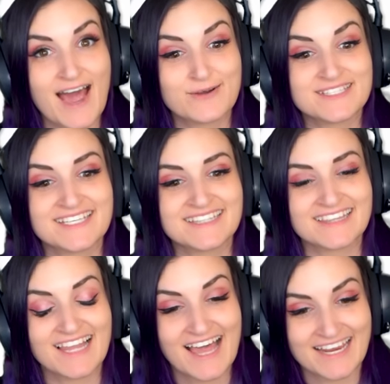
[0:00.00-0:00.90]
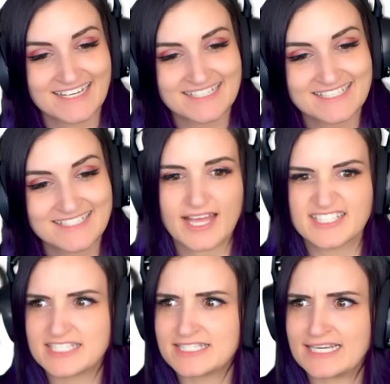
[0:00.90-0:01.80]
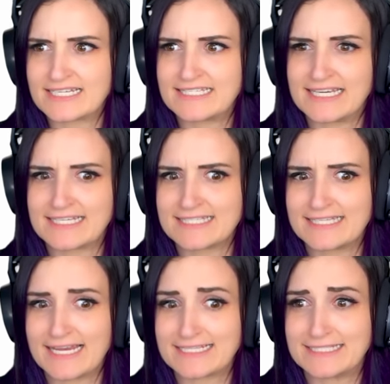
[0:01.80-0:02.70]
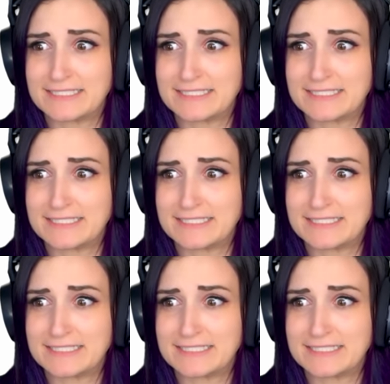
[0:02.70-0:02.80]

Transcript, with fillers: thousand likes and 666